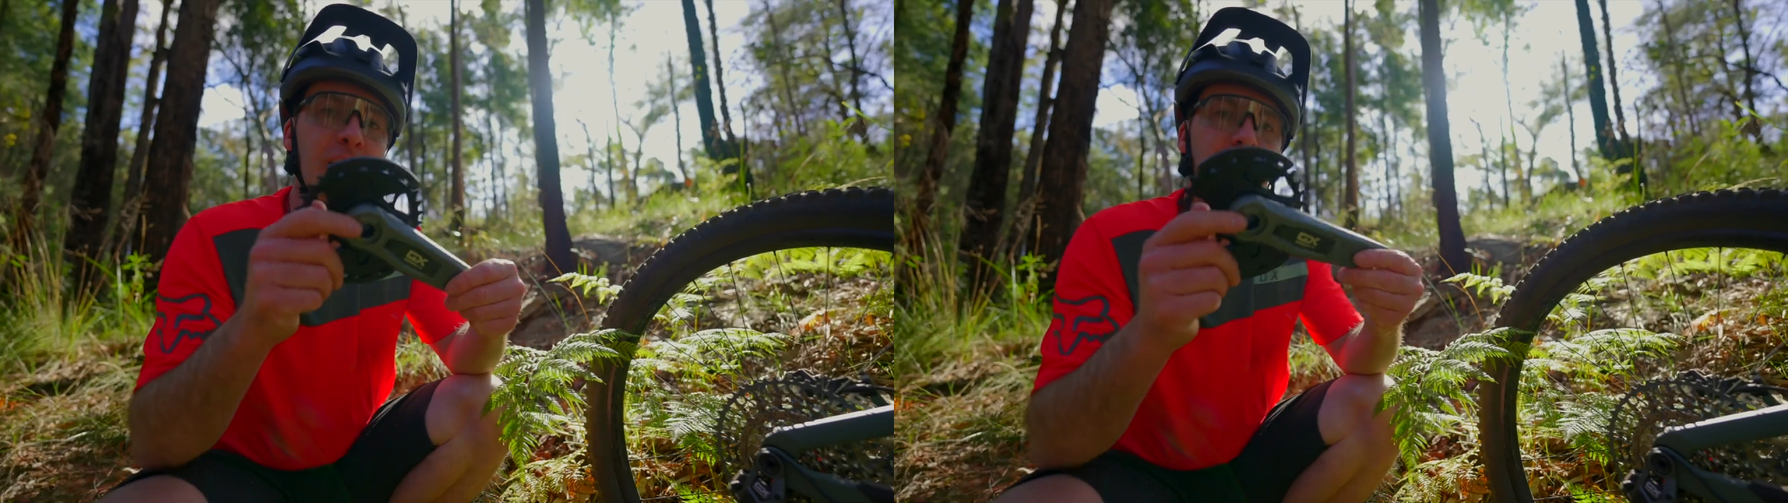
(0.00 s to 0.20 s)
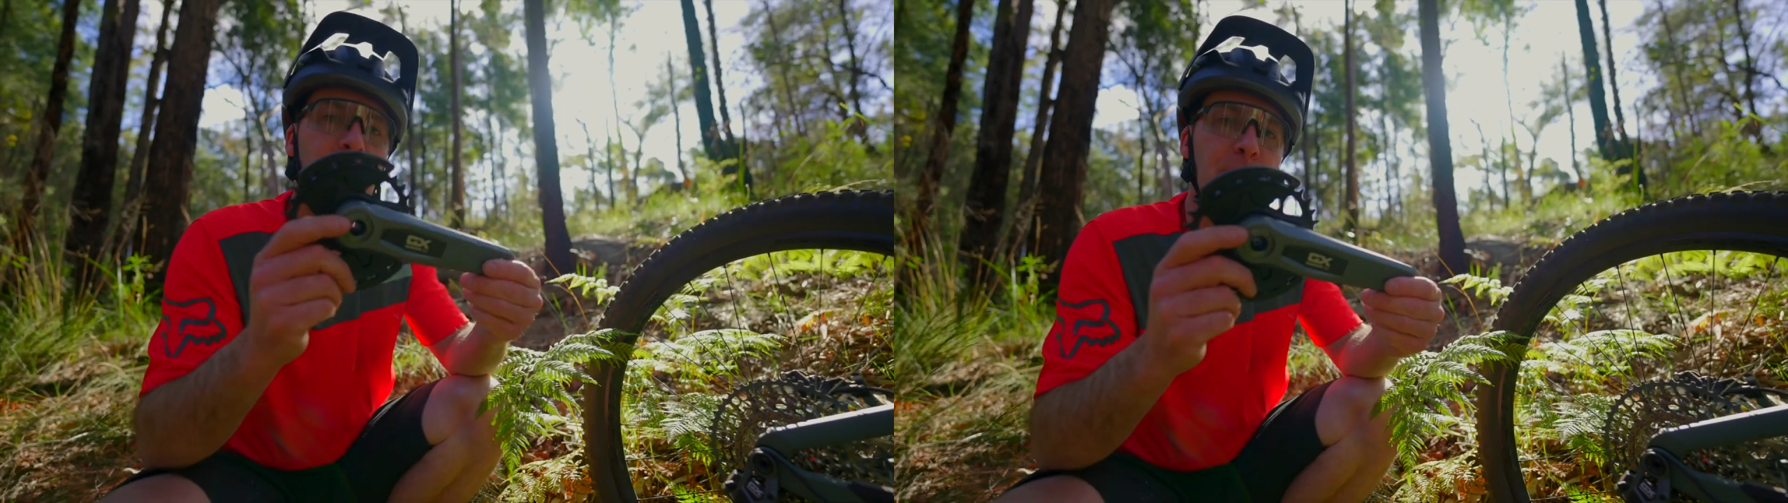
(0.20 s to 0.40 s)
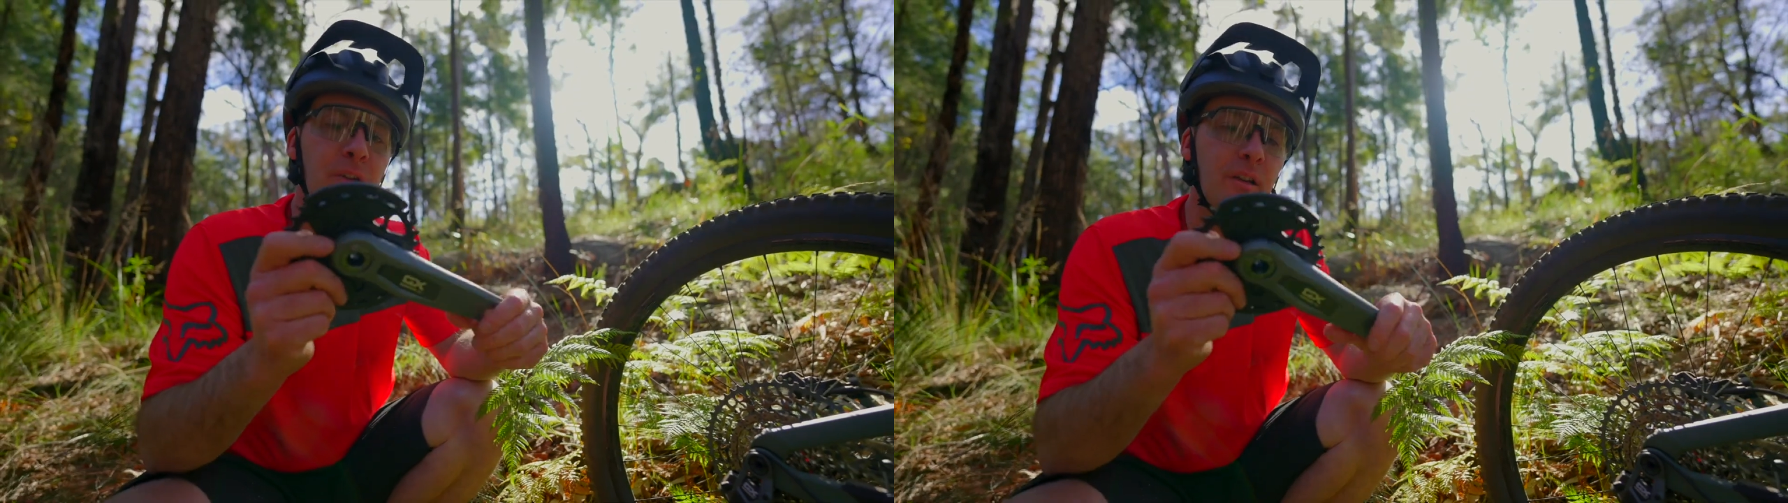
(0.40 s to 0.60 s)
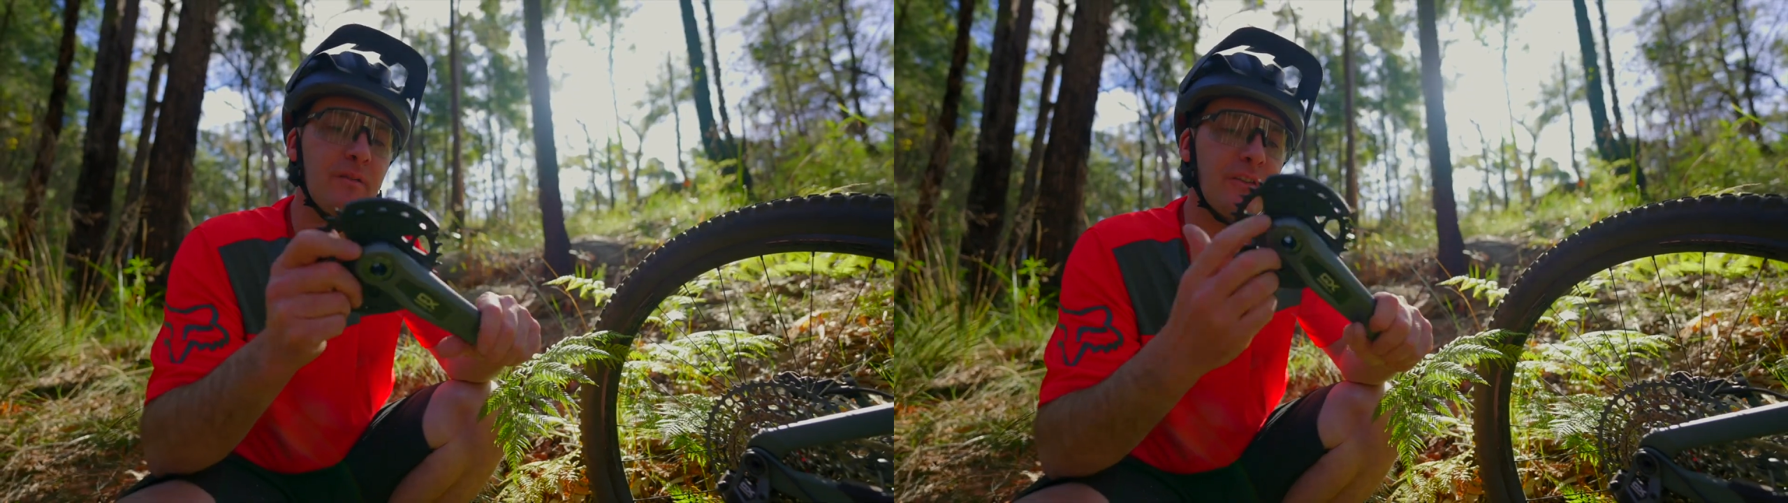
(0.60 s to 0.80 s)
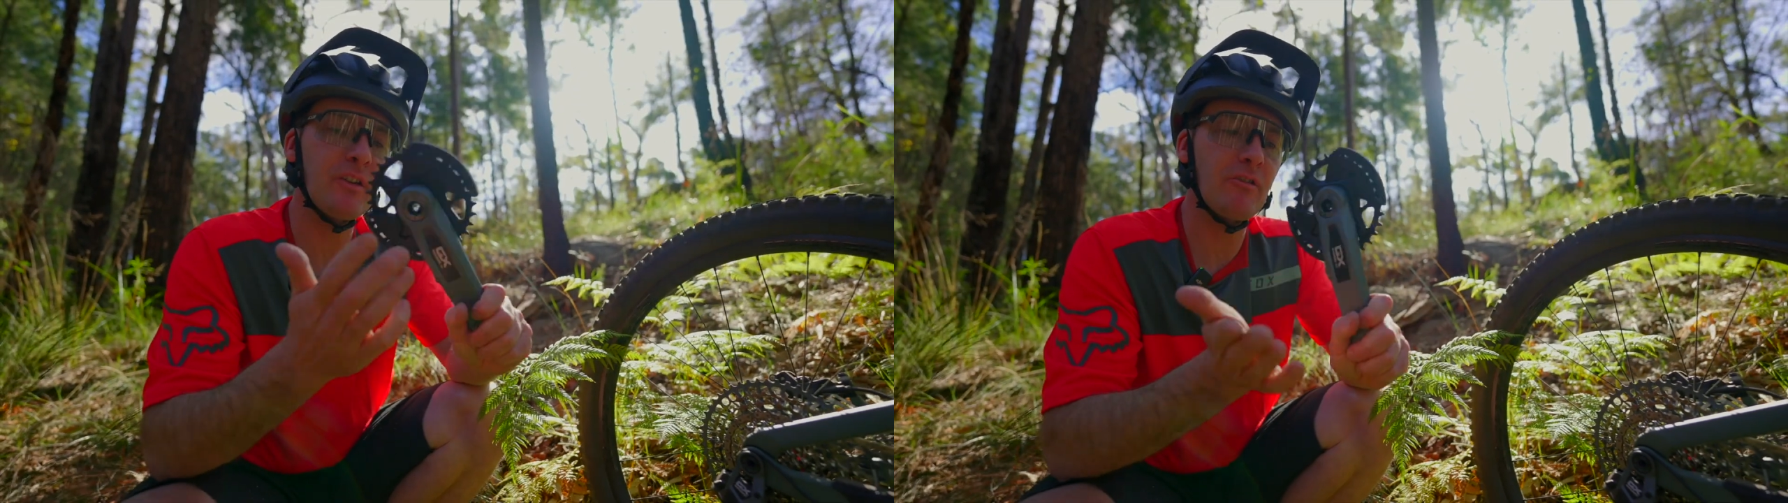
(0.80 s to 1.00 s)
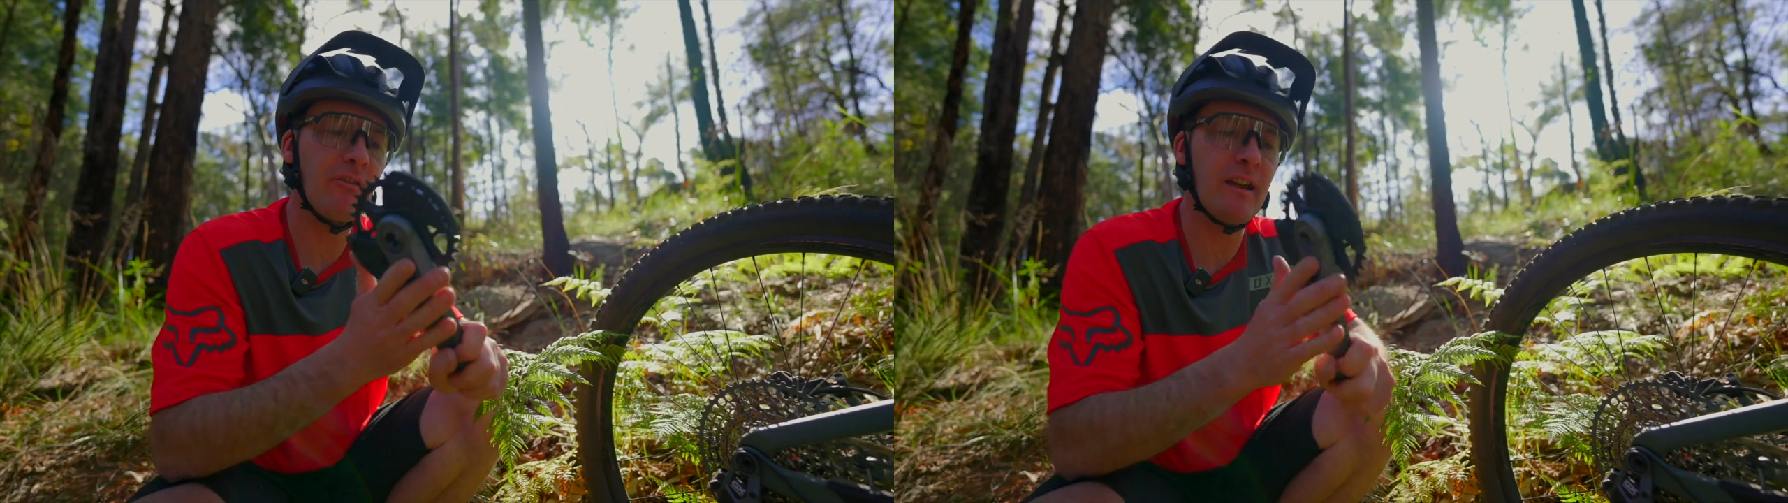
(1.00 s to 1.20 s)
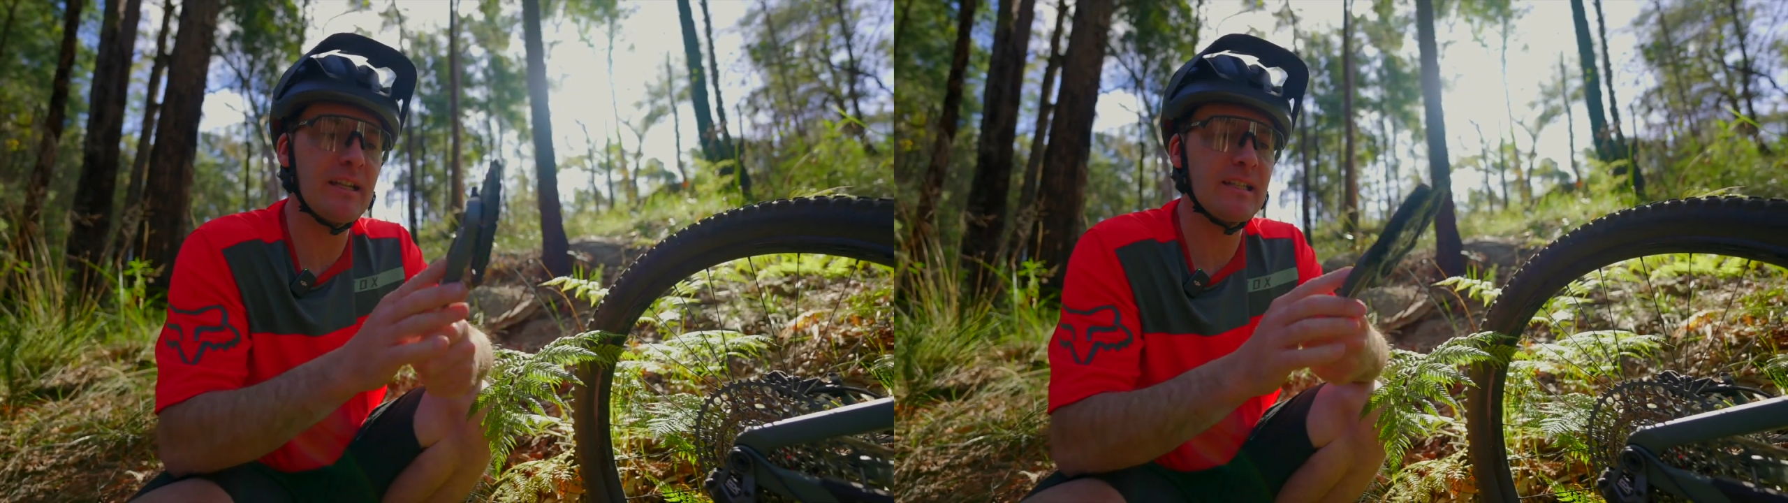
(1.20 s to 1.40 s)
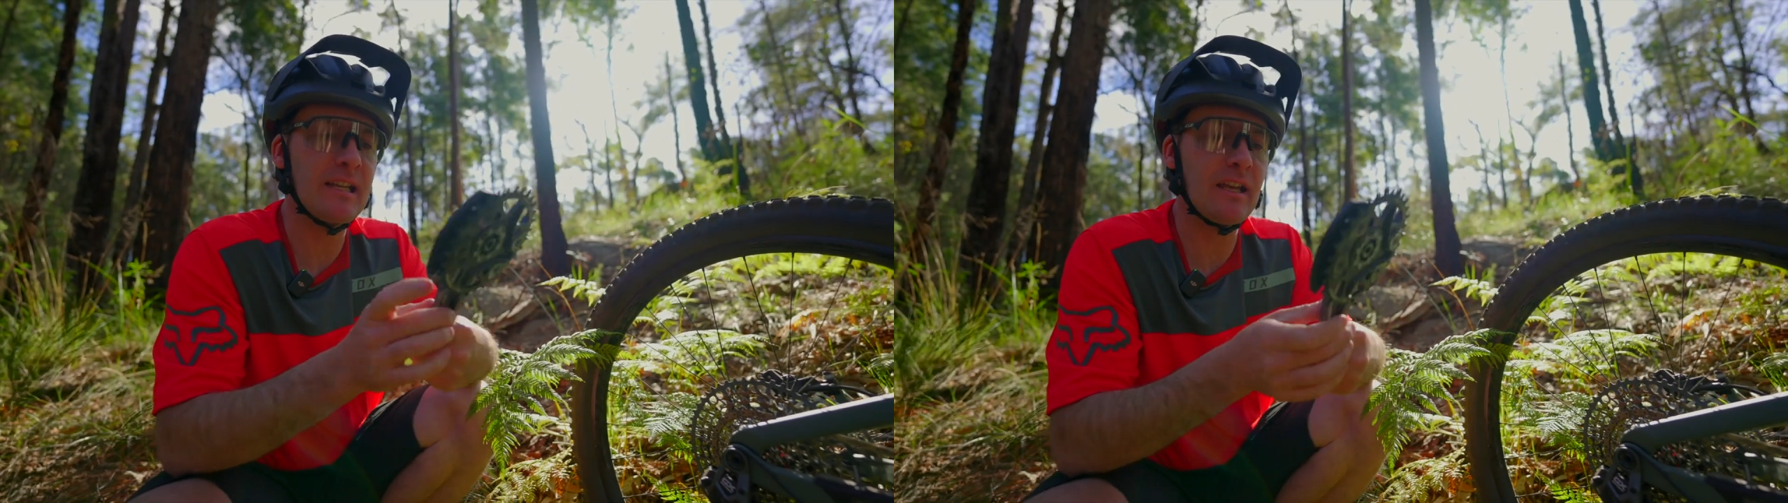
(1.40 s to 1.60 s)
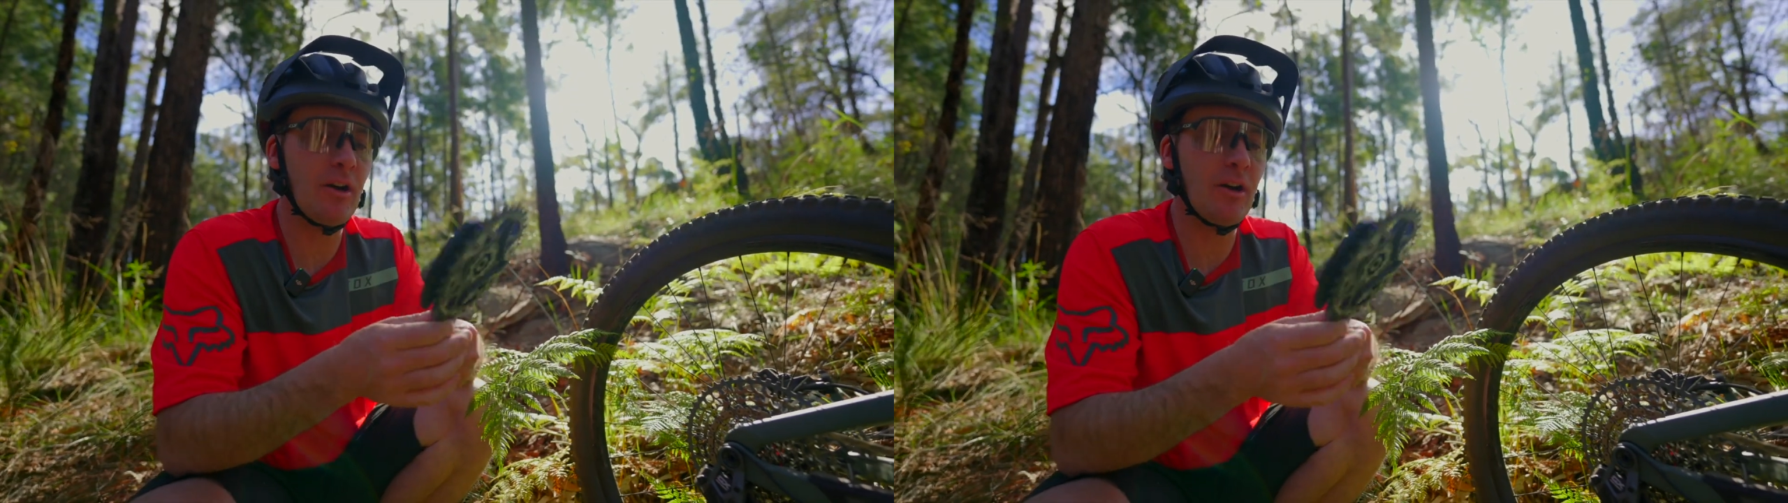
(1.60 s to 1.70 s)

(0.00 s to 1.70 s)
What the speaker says: couple of different crankset